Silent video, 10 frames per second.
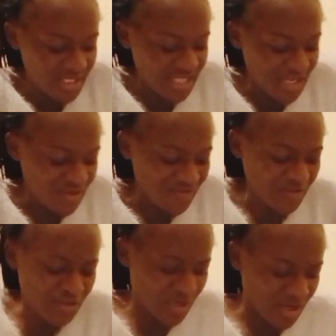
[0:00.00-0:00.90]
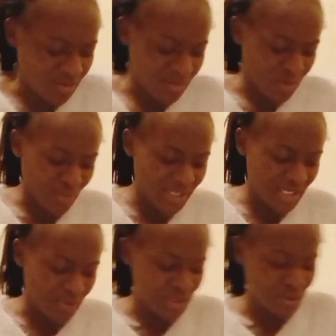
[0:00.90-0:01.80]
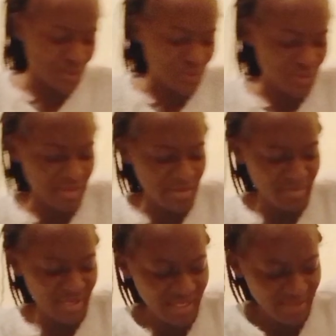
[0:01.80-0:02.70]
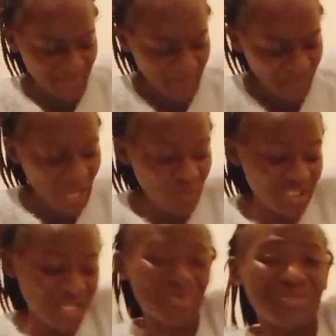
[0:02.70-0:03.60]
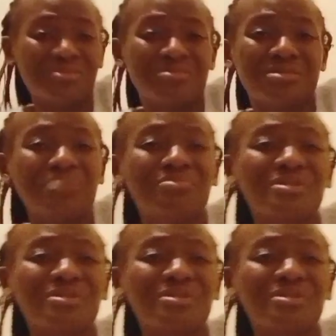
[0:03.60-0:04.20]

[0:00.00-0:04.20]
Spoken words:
it. I don't even know what I want to do with the money. I wish I could keep